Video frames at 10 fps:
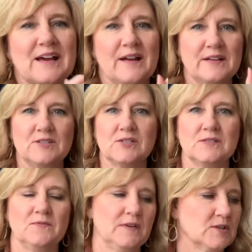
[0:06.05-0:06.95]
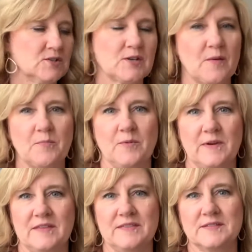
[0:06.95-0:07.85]
I just finished up
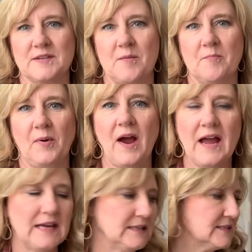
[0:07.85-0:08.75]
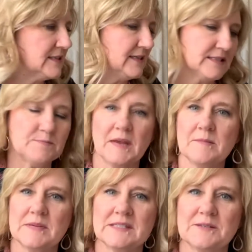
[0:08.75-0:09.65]
with some brides. It's been a
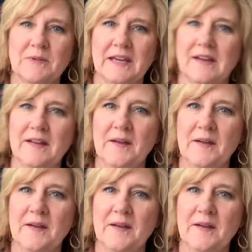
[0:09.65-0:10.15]
busy week.